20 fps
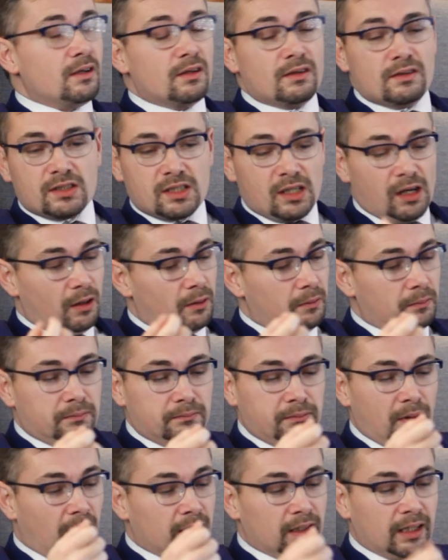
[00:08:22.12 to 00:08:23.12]
So
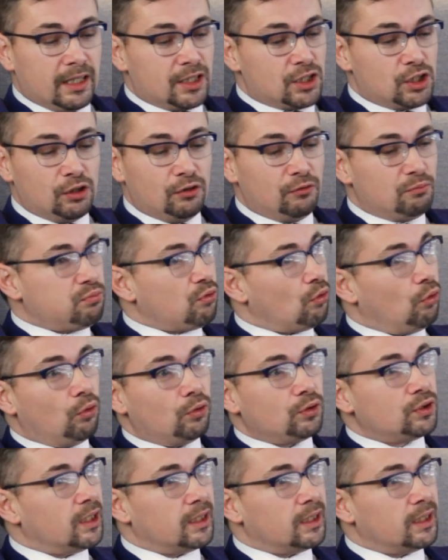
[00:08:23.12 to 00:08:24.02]
unless you've brought